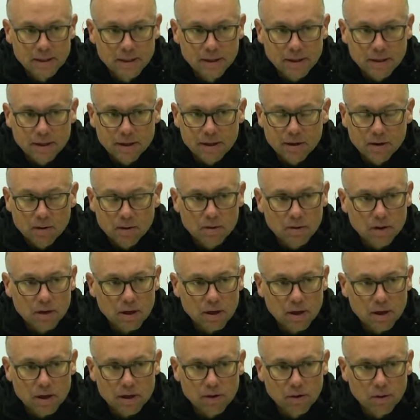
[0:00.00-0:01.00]
You know,
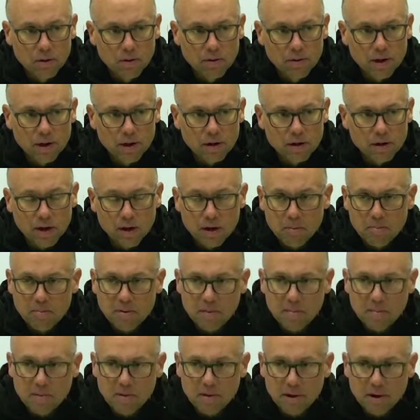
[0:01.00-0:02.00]
I know that our
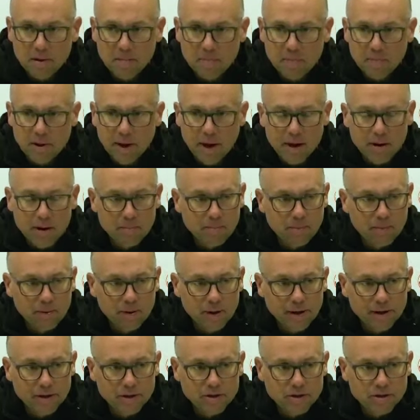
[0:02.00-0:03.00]
people had a plan in
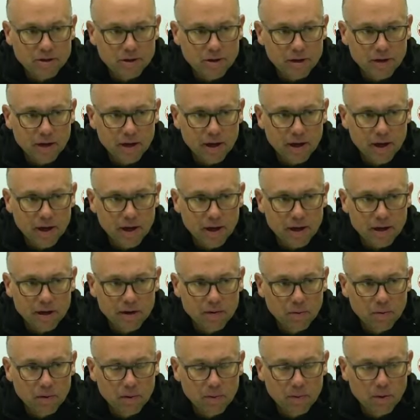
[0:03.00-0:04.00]
place and
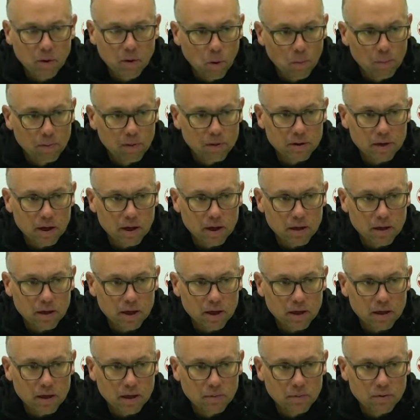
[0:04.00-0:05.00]
we were hoping
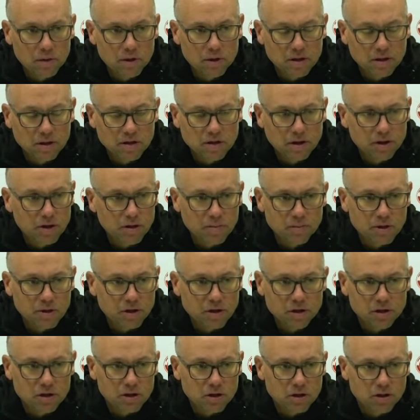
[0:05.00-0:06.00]
that he would continue, but
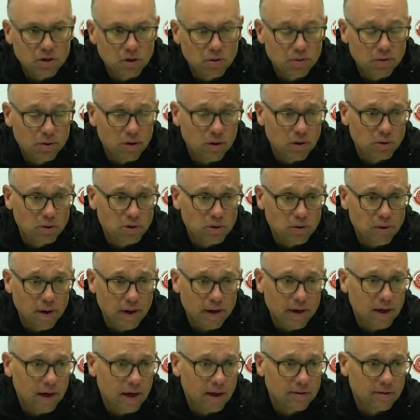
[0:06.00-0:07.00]
you just don't know. So I
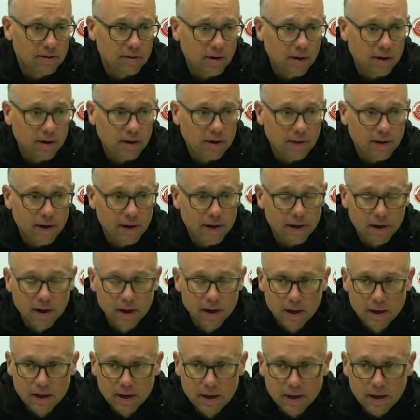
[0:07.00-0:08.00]
can't tell you that
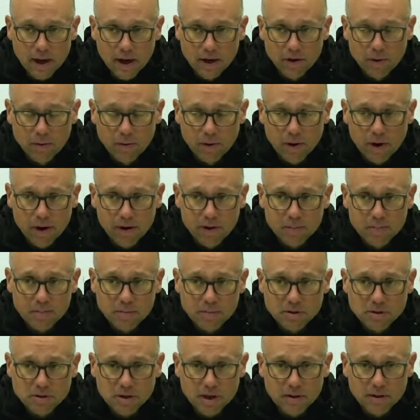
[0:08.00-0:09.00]
I knew
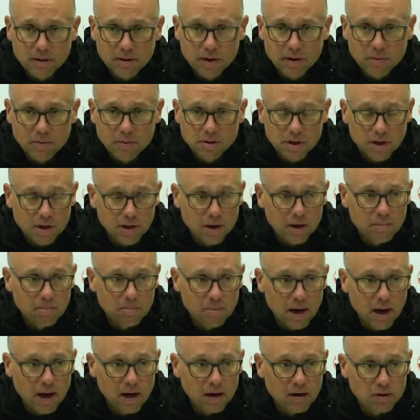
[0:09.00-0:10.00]
100% that he was going to get
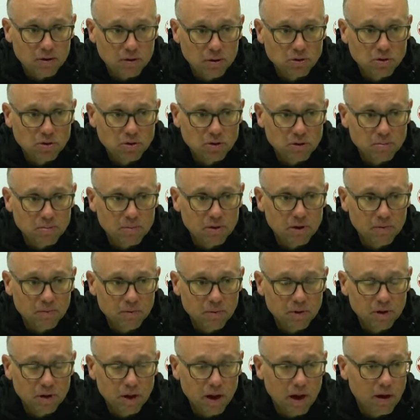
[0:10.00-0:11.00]
back closer to being
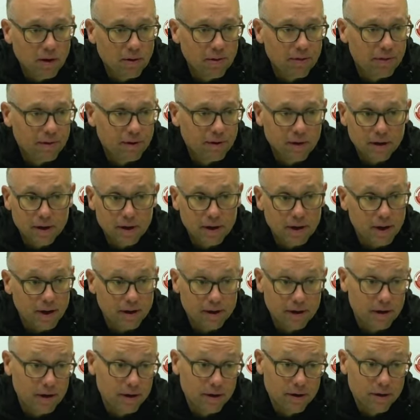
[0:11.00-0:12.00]
real healthy. I
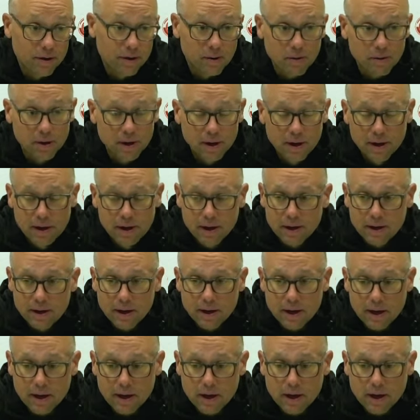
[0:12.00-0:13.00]
didn't know.
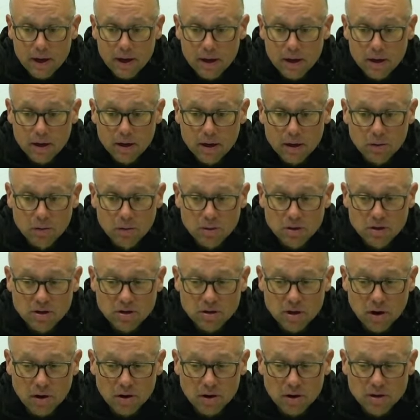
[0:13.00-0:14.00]
And, you know, we
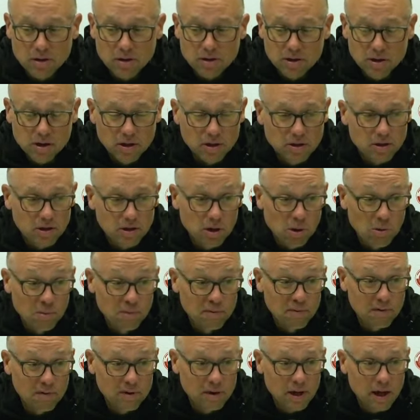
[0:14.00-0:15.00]
started the season
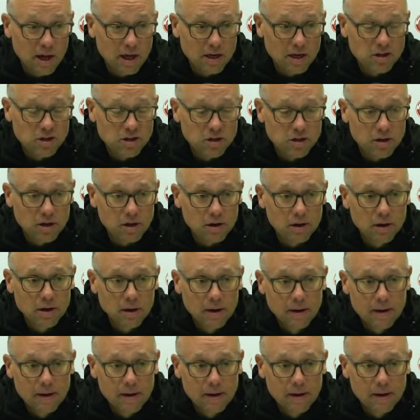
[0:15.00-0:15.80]
hopeful last year.